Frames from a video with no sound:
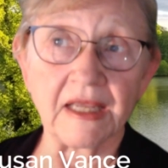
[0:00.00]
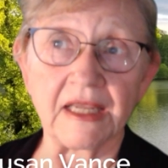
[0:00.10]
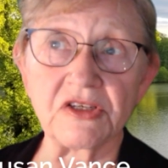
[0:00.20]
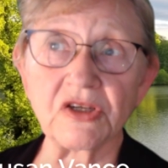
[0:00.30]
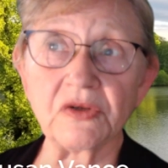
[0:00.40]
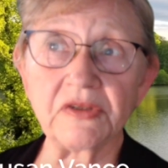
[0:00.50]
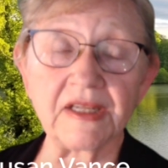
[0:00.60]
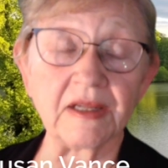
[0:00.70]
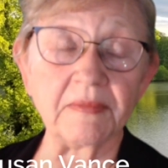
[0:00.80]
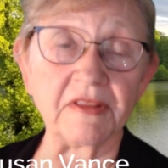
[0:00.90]
He told
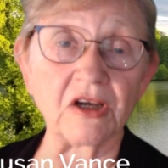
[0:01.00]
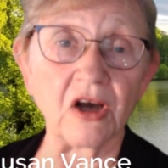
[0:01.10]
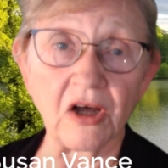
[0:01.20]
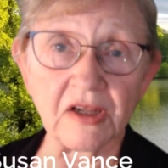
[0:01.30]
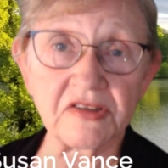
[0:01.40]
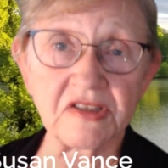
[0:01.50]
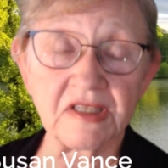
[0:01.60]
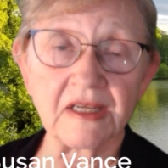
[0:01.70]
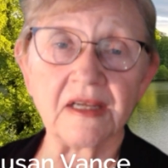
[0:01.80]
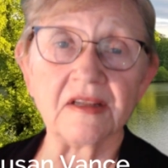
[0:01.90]
him the
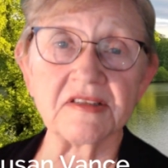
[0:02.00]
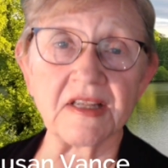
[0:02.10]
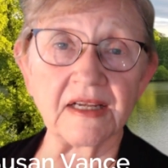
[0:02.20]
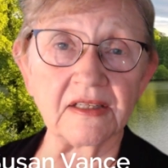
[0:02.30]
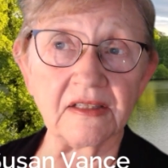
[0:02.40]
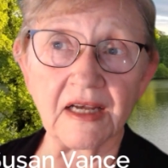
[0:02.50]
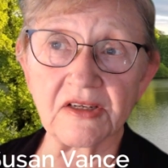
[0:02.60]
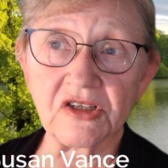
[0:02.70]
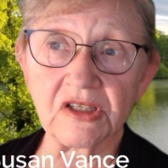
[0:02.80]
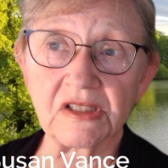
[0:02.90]
cost
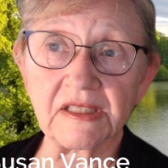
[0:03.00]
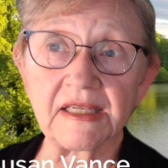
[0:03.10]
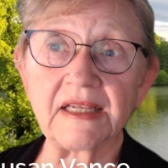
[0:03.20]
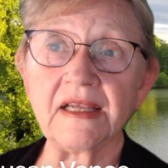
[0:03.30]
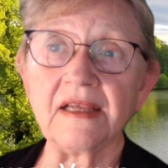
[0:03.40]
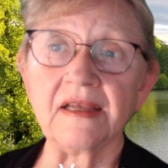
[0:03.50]
psychologically,